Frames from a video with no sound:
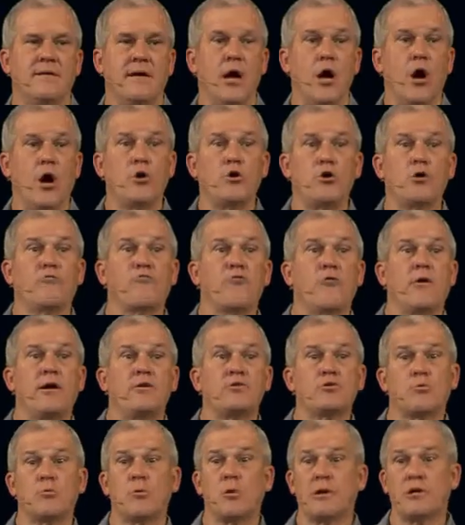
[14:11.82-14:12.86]
Are you afraid
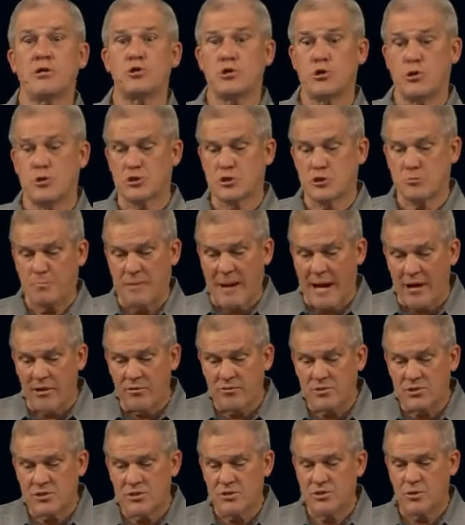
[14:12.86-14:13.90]
to release your
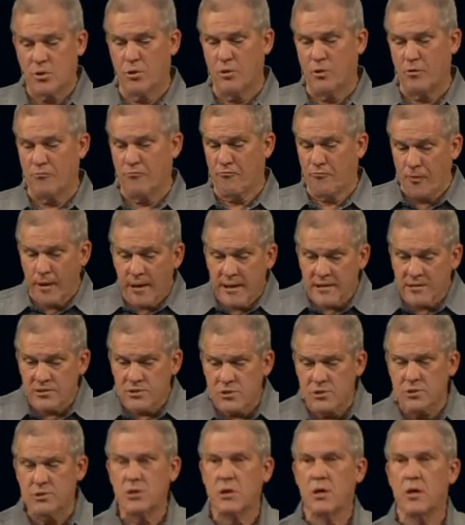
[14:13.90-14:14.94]
spouse or your
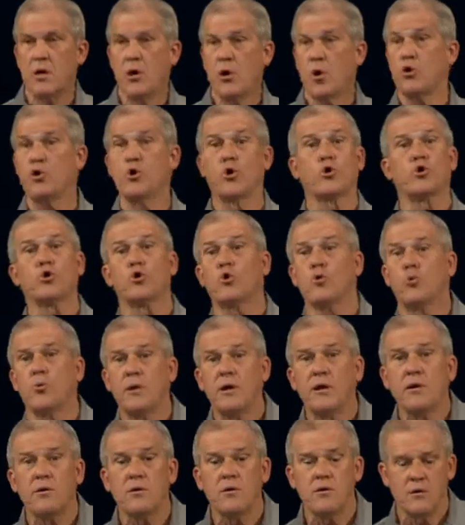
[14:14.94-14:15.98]
friends or your
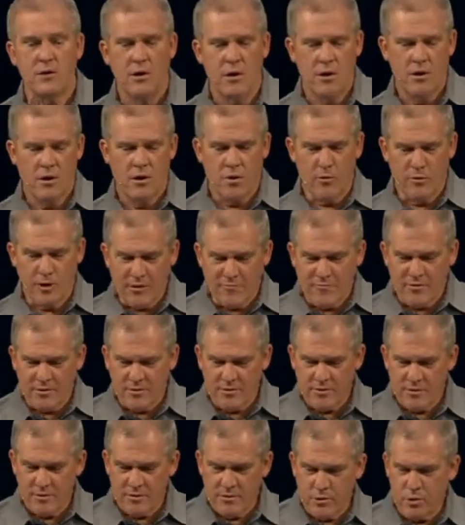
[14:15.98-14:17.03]
career or
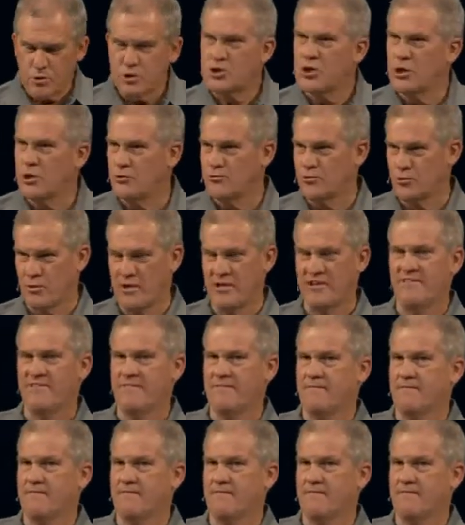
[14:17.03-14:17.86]
even your children?